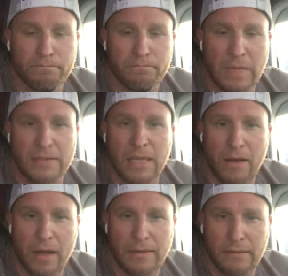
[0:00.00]
that's how
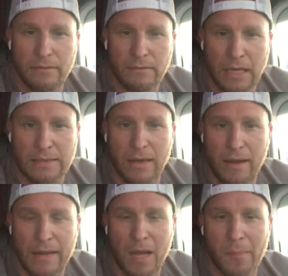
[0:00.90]
I
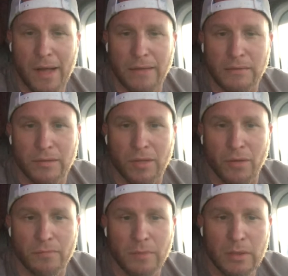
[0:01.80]
got mine. So
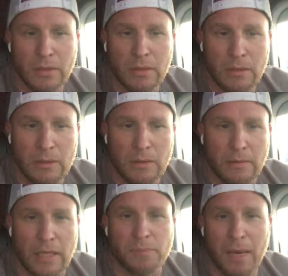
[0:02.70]

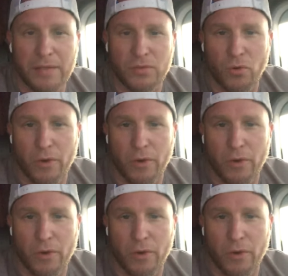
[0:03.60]
that's my story.